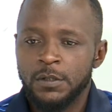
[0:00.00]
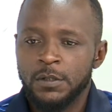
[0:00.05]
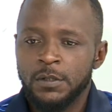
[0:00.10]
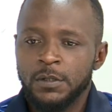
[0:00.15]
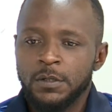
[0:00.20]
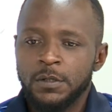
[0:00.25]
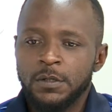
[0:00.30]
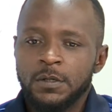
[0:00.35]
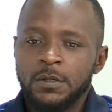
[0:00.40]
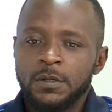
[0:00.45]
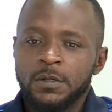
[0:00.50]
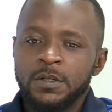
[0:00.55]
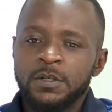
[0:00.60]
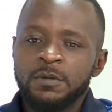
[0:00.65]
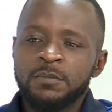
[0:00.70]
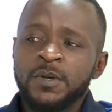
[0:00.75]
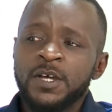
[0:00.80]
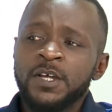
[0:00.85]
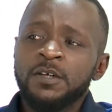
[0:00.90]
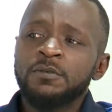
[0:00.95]

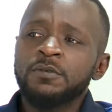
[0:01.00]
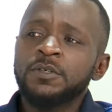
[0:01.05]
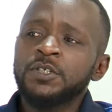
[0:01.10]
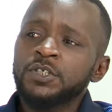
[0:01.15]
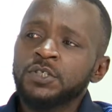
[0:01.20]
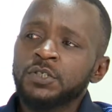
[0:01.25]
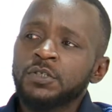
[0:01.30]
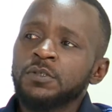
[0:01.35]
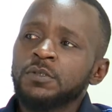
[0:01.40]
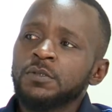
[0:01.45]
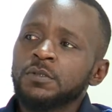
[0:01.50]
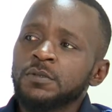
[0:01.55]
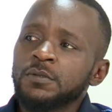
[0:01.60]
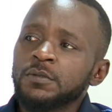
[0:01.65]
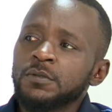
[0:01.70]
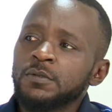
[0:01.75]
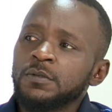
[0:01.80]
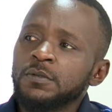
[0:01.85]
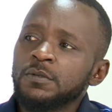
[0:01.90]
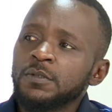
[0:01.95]
In migration,
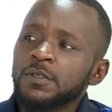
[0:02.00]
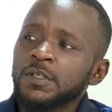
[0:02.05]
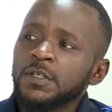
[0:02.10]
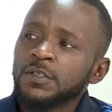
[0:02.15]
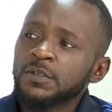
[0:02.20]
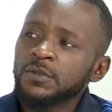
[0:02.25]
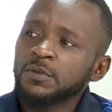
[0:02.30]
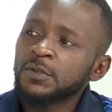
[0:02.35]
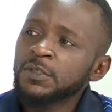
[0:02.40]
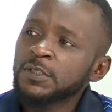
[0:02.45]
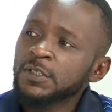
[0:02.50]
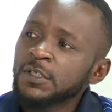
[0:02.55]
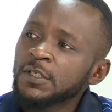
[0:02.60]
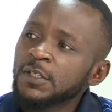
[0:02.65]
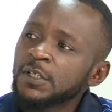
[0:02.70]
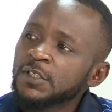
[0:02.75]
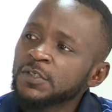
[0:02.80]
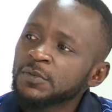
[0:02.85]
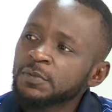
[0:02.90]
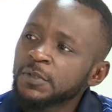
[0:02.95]
there's always an
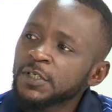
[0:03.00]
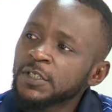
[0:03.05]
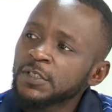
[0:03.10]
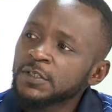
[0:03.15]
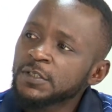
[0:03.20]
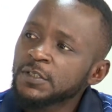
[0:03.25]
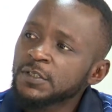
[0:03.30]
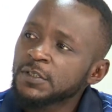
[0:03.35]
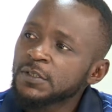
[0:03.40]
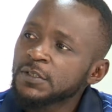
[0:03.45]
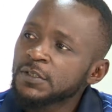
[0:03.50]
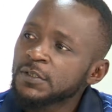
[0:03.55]
express